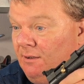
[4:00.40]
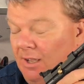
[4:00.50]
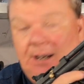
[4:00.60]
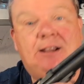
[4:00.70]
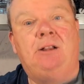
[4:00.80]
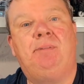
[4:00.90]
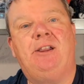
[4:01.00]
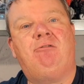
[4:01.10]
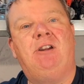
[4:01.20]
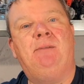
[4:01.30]
a little
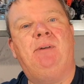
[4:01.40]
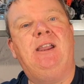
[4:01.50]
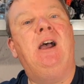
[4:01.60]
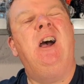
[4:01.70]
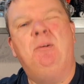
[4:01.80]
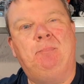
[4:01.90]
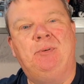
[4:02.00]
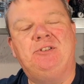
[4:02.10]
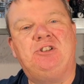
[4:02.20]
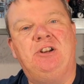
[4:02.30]
bit creepy,
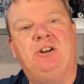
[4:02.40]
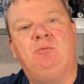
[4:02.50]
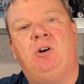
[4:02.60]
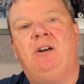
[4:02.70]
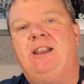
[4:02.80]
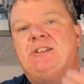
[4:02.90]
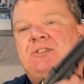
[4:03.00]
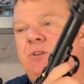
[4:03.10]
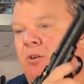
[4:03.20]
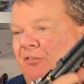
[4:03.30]
but you know what?
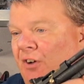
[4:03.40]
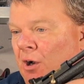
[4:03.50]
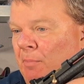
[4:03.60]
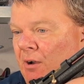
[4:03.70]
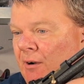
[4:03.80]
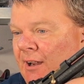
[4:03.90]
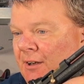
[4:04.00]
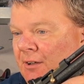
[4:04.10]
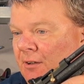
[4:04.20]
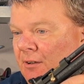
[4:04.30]
It's not far
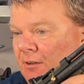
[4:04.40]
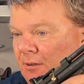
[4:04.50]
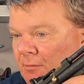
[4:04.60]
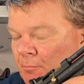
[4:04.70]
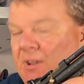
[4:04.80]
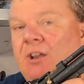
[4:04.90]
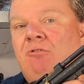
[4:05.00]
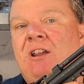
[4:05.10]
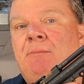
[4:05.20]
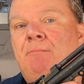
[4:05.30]
behind. Bit of
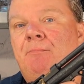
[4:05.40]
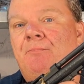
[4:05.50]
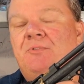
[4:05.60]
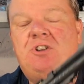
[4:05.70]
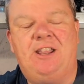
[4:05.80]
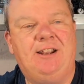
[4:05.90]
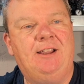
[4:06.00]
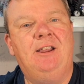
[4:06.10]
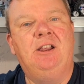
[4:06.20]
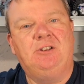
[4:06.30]
creep. Do you hear
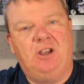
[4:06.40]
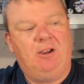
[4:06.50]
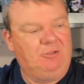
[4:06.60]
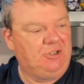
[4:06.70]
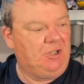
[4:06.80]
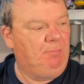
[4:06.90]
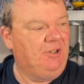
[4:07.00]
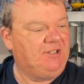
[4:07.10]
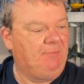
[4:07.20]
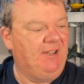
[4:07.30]
that? Yeah, I'm just going to
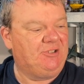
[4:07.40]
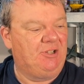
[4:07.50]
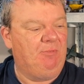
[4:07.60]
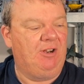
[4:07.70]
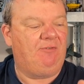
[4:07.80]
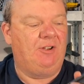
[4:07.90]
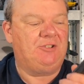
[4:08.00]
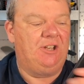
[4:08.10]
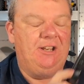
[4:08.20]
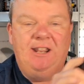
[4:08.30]
put this up next to the microphone
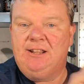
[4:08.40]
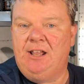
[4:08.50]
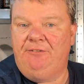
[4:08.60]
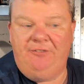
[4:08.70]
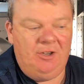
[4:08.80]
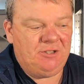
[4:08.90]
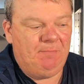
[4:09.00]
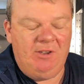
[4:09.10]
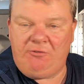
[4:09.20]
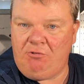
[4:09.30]
so you can hear that first
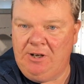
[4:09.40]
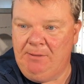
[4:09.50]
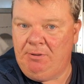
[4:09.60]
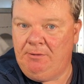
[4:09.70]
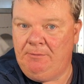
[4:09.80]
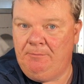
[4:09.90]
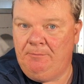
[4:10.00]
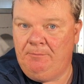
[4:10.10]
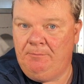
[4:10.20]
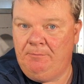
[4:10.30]
bit of creep.
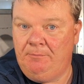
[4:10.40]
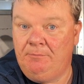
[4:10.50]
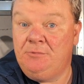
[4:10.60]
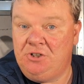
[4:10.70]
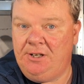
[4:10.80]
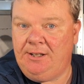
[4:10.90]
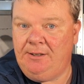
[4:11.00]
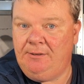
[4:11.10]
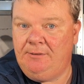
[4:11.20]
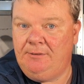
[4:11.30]
Do you hear
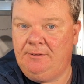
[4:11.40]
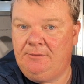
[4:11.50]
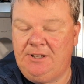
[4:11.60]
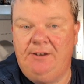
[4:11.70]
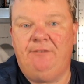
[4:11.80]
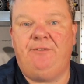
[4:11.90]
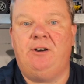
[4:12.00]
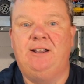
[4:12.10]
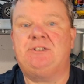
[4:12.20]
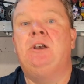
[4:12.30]
that? Then it
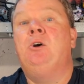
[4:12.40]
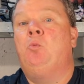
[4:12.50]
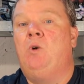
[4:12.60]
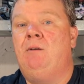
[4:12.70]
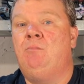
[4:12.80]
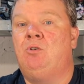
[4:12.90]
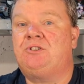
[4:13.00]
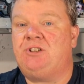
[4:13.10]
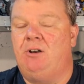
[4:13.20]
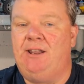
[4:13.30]
fires. One more
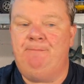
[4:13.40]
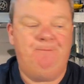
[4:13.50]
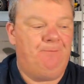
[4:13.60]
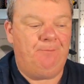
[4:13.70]
time.